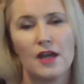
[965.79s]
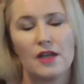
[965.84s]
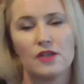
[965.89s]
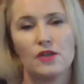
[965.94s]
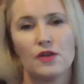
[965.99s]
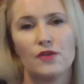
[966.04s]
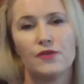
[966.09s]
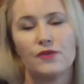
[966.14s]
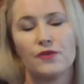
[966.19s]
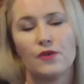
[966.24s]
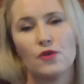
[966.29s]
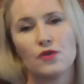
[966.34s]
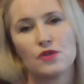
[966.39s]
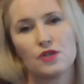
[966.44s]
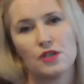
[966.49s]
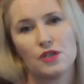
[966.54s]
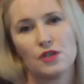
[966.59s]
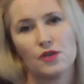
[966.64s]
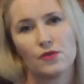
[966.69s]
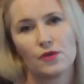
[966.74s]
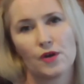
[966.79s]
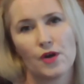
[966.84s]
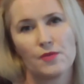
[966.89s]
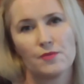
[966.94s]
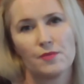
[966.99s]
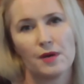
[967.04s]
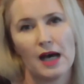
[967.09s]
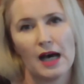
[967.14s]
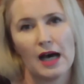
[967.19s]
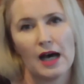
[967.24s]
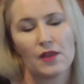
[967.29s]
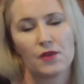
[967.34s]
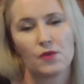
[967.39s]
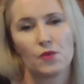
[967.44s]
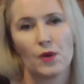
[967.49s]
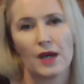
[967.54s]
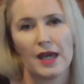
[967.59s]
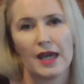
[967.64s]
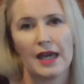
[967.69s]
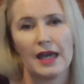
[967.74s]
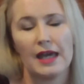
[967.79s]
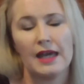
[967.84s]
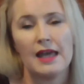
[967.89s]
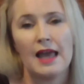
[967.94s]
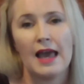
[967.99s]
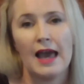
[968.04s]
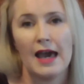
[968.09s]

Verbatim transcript: You're forging your own path where,